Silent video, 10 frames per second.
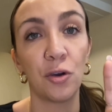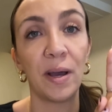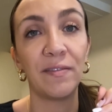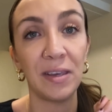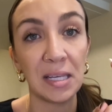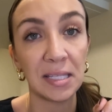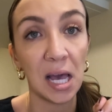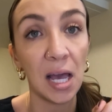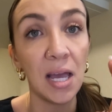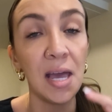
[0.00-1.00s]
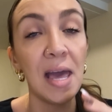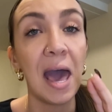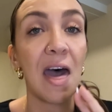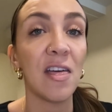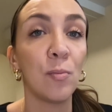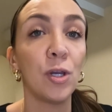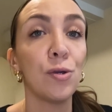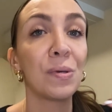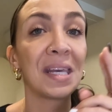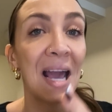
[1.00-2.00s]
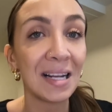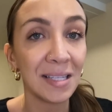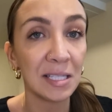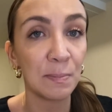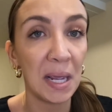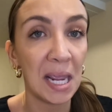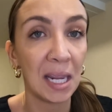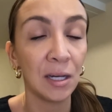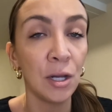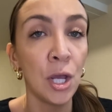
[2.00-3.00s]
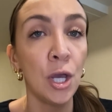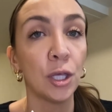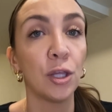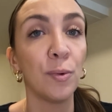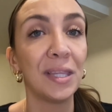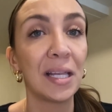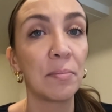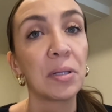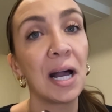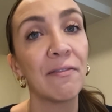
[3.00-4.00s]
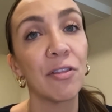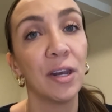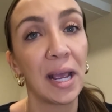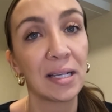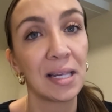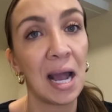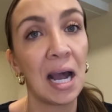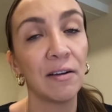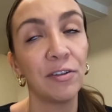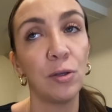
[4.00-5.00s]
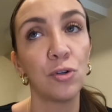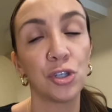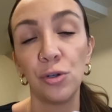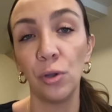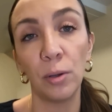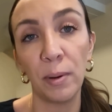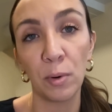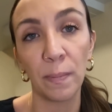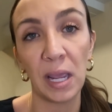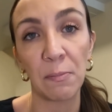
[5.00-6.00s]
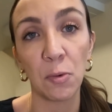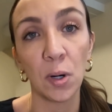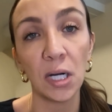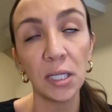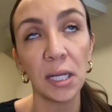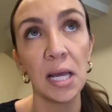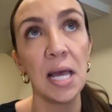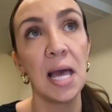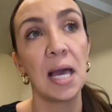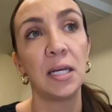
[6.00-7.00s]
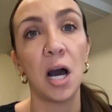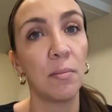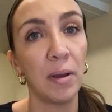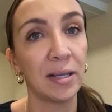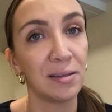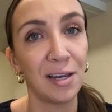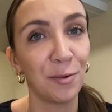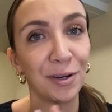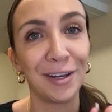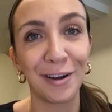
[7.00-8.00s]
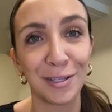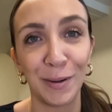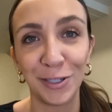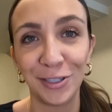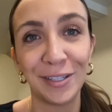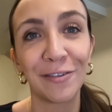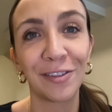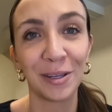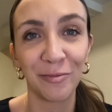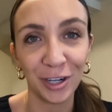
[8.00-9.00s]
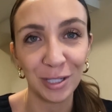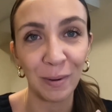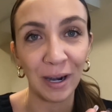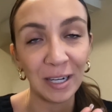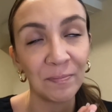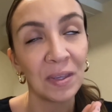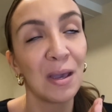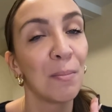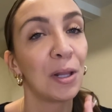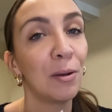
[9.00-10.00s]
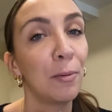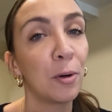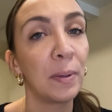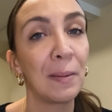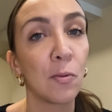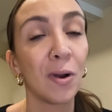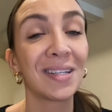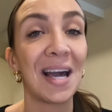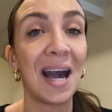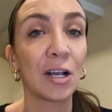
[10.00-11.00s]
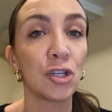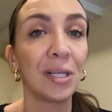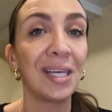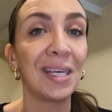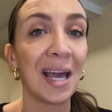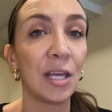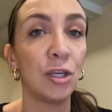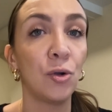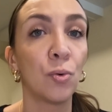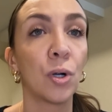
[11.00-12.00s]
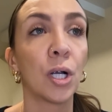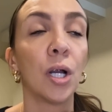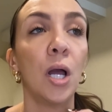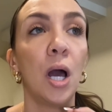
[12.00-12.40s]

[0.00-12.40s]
nomad visa. And then when you get to Spain, you would then apply for the next half and you do a little bit more paperwork. Not anywhere near as much as you did for the first part, but a little bit more paperwork to actually get your